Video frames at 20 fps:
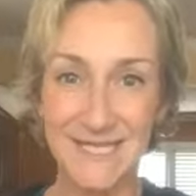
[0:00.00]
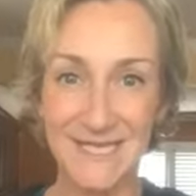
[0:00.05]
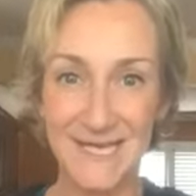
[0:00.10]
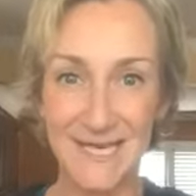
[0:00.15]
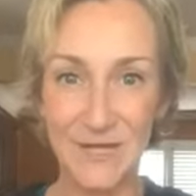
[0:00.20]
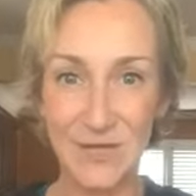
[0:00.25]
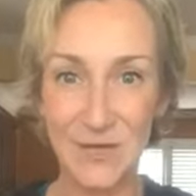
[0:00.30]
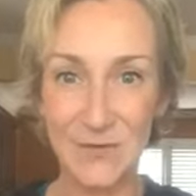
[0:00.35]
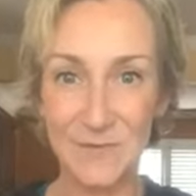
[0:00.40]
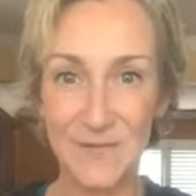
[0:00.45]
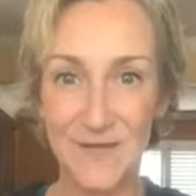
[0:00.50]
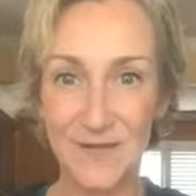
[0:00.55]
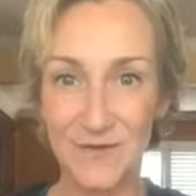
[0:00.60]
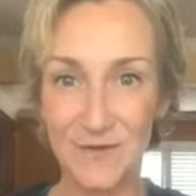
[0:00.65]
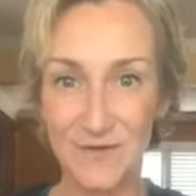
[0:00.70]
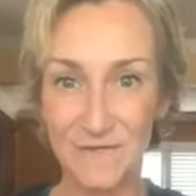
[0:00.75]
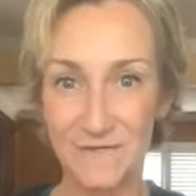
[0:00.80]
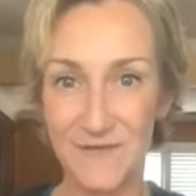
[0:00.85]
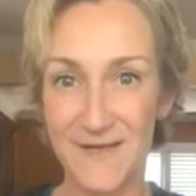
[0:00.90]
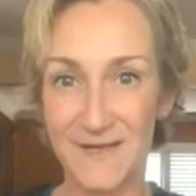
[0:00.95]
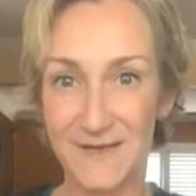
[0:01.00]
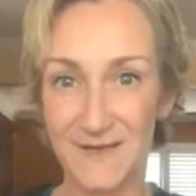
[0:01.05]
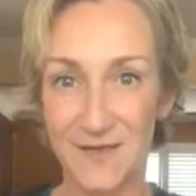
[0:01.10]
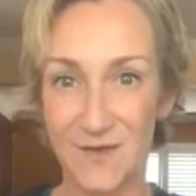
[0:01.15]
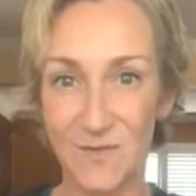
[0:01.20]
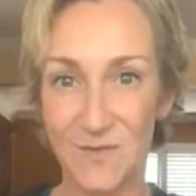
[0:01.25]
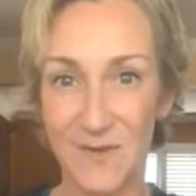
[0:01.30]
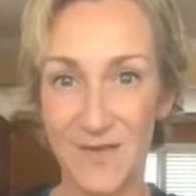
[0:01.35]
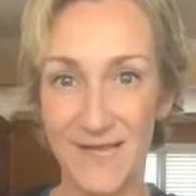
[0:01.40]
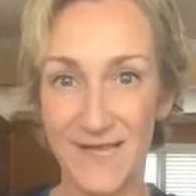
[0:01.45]
And I hope that you're finding
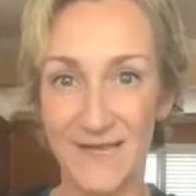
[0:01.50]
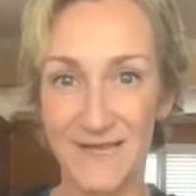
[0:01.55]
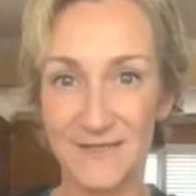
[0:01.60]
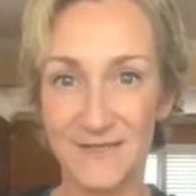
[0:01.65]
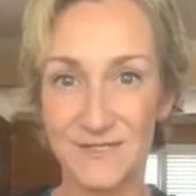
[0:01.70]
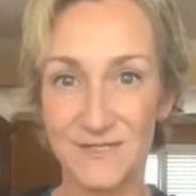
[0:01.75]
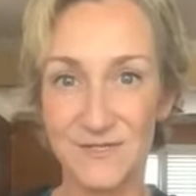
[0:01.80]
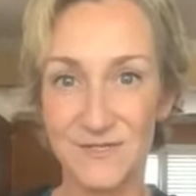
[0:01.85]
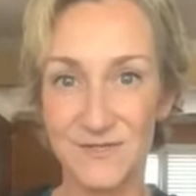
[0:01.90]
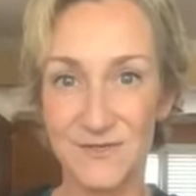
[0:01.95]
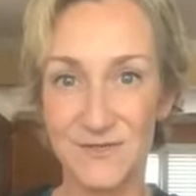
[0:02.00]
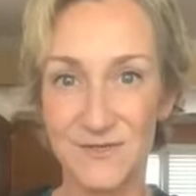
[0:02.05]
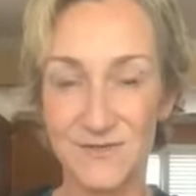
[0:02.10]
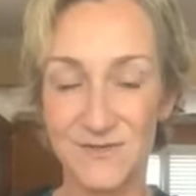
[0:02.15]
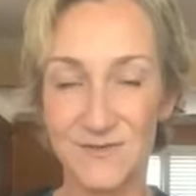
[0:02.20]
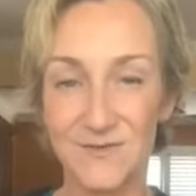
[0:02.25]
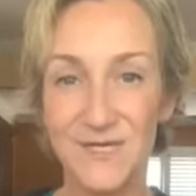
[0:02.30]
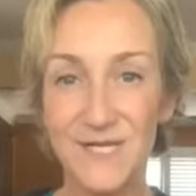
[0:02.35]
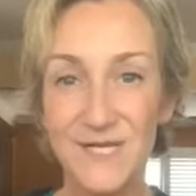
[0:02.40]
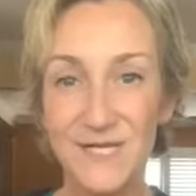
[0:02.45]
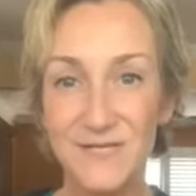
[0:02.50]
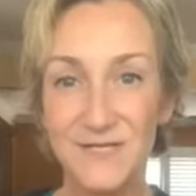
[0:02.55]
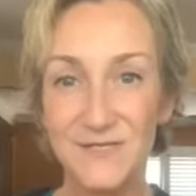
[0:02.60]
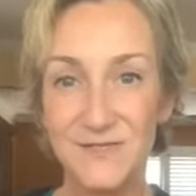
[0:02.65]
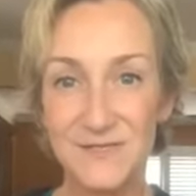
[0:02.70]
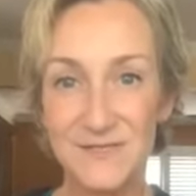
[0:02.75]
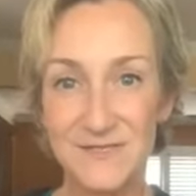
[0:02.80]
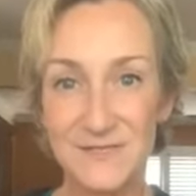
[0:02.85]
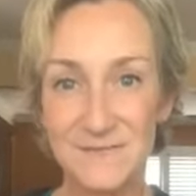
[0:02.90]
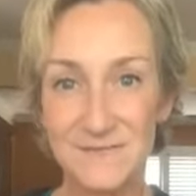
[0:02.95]
a way to
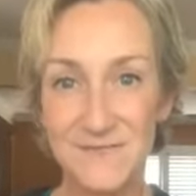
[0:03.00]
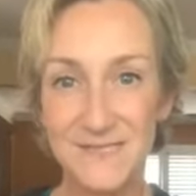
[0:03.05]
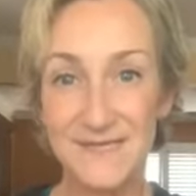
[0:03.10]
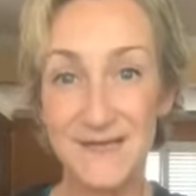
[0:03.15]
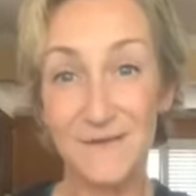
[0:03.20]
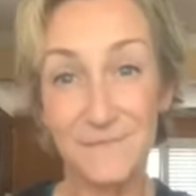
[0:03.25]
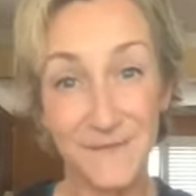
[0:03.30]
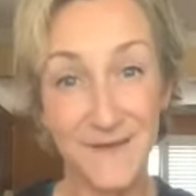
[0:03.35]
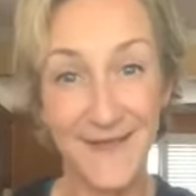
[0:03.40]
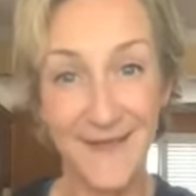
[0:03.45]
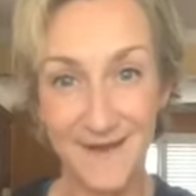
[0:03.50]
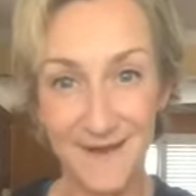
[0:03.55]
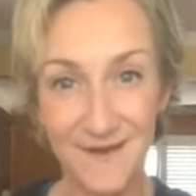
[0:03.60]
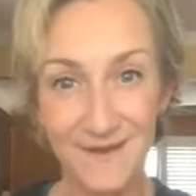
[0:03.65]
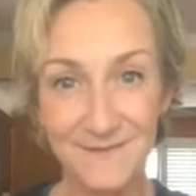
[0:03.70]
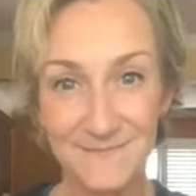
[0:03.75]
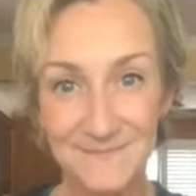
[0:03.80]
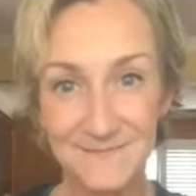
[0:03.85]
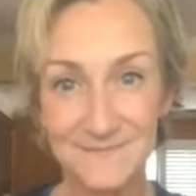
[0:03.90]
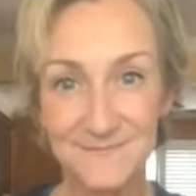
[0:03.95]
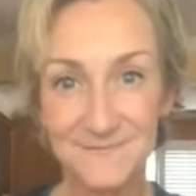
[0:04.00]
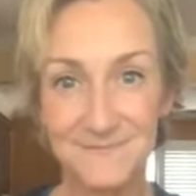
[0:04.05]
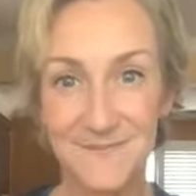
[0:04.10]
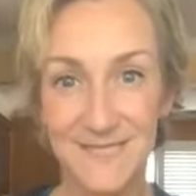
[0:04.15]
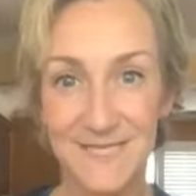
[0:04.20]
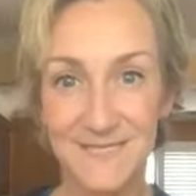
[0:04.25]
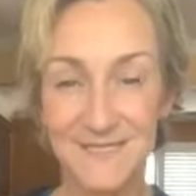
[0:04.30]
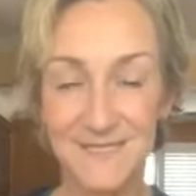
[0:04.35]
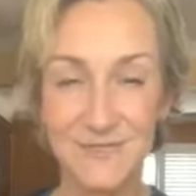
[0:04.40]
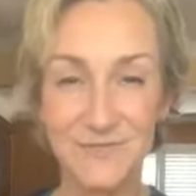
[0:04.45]
do some self-care,
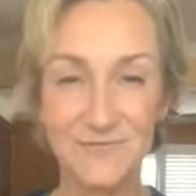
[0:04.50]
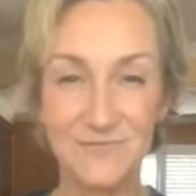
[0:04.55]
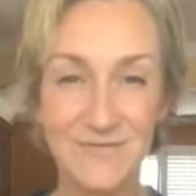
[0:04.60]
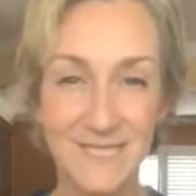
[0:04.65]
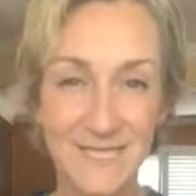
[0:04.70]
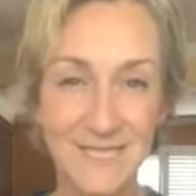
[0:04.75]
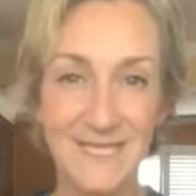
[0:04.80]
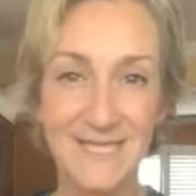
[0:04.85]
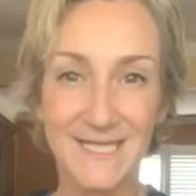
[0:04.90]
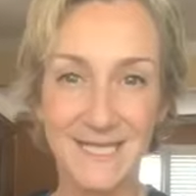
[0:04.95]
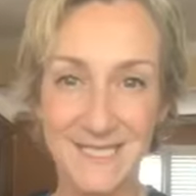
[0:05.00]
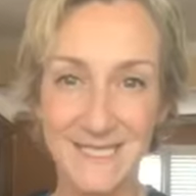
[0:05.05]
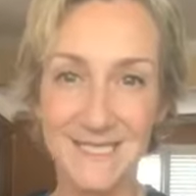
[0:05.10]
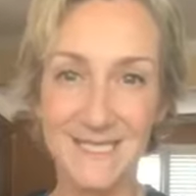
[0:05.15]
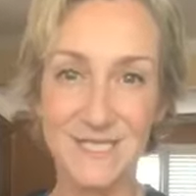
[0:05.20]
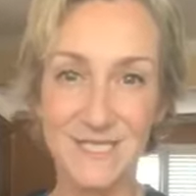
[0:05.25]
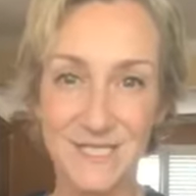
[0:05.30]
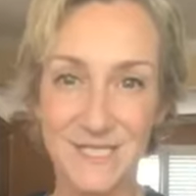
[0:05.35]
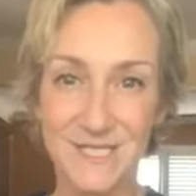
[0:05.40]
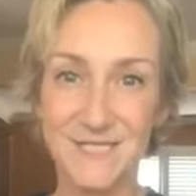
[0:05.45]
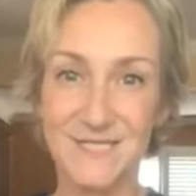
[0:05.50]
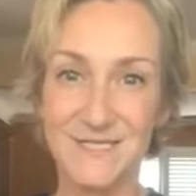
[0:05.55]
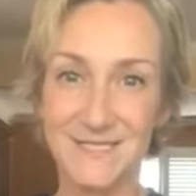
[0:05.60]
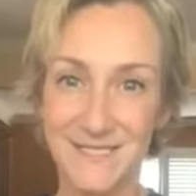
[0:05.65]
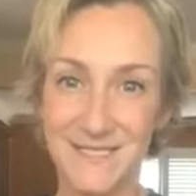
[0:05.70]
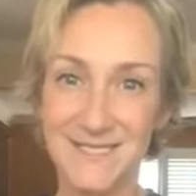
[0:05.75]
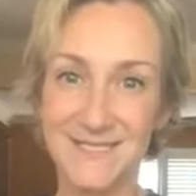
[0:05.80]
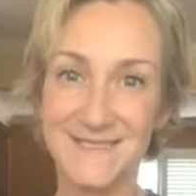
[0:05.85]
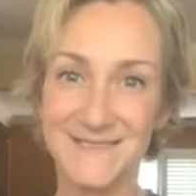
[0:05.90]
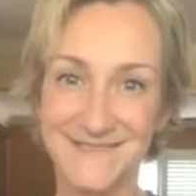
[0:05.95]
because it's really easy
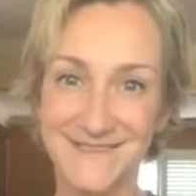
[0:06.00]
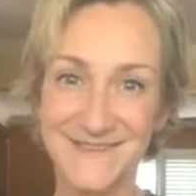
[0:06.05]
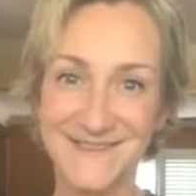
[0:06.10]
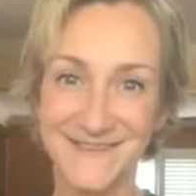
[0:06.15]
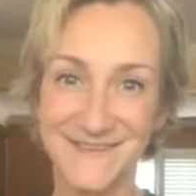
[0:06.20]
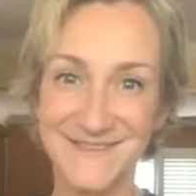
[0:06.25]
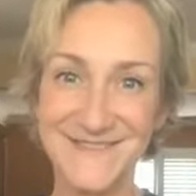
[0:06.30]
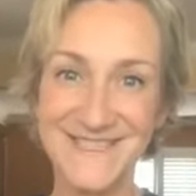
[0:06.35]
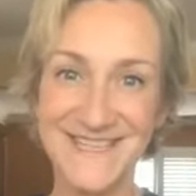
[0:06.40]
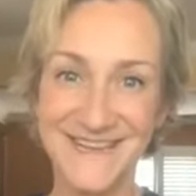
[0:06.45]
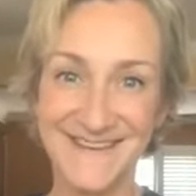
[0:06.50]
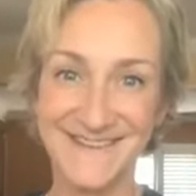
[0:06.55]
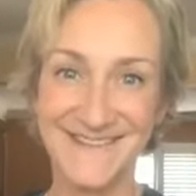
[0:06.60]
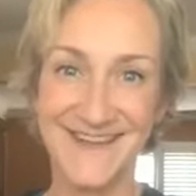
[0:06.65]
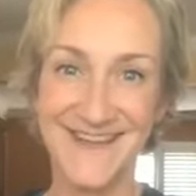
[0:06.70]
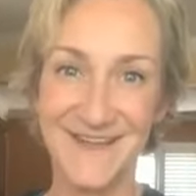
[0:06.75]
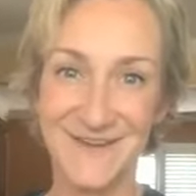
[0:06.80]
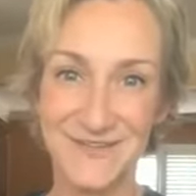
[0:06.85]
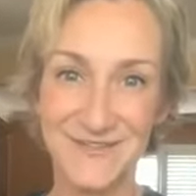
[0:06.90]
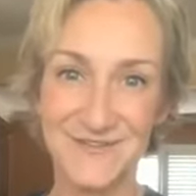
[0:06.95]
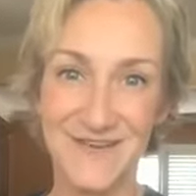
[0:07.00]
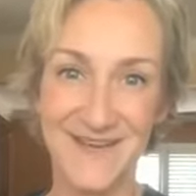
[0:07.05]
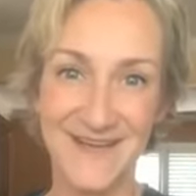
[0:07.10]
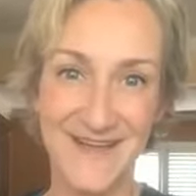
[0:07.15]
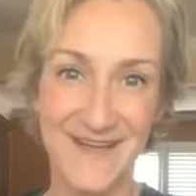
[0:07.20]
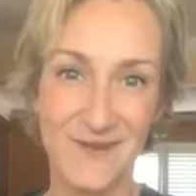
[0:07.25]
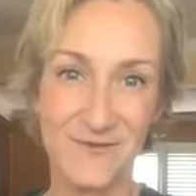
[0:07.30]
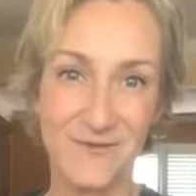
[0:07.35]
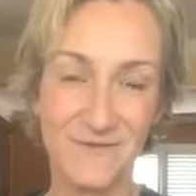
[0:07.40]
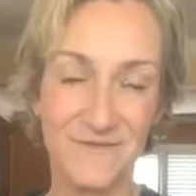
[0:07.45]
to stay on the couch right
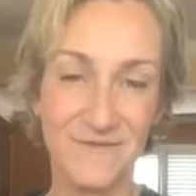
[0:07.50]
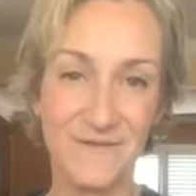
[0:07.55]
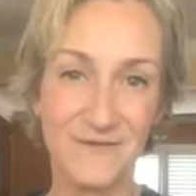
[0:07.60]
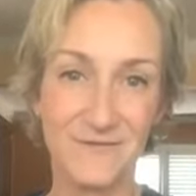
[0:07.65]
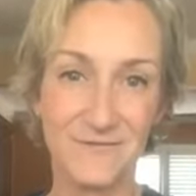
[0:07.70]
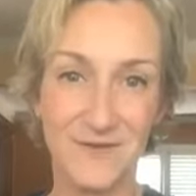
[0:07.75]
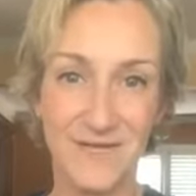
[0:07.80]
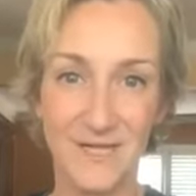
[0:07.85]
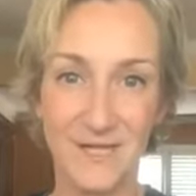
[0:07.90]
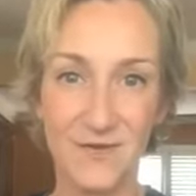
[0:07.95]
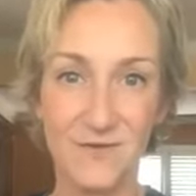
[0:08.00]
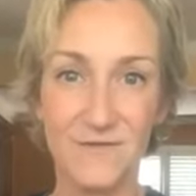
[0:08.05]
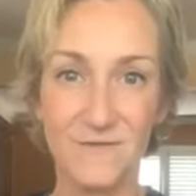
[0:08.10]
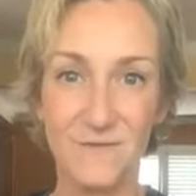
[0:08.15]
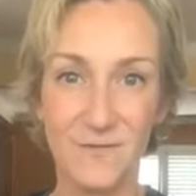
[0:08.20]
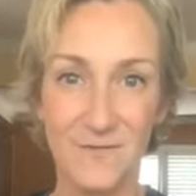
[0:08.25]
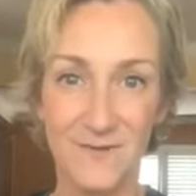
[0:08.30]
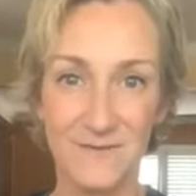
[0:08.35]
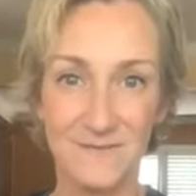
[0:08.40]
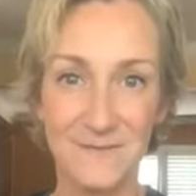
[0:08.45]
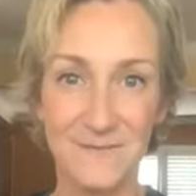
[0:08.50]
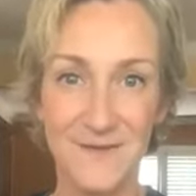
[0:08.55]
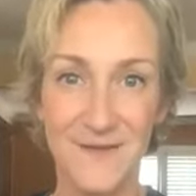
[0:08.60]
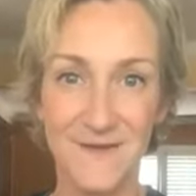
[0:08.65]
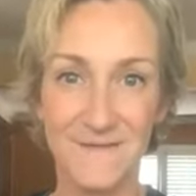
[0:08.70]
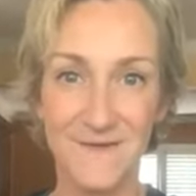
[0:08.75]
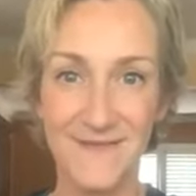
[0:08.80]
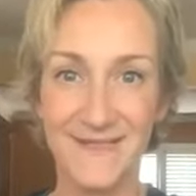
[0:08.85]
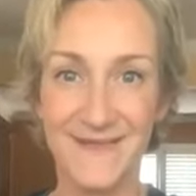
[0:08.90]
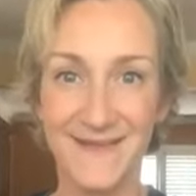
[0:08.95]
now or feel really overwhelmed by
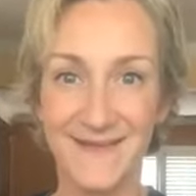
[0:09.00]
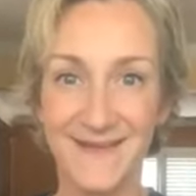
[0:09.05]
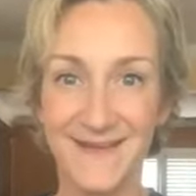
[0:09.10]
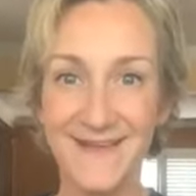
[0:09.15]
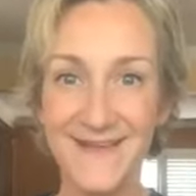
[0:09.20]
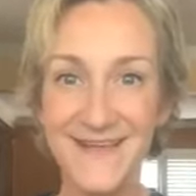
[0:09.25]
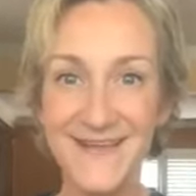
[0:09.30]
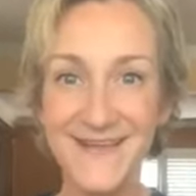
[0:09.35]
everything.